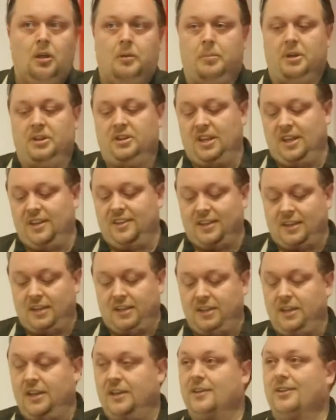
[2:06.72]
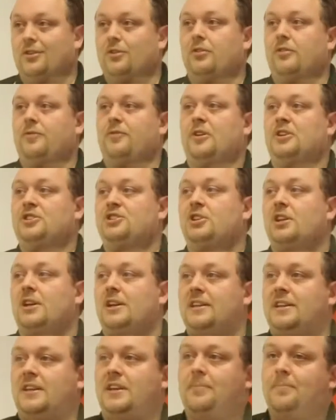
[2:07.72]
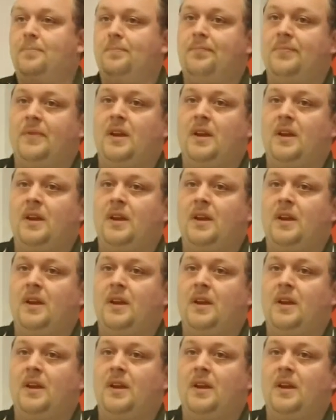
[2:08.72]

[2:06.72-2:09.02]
But this LED has another functionality.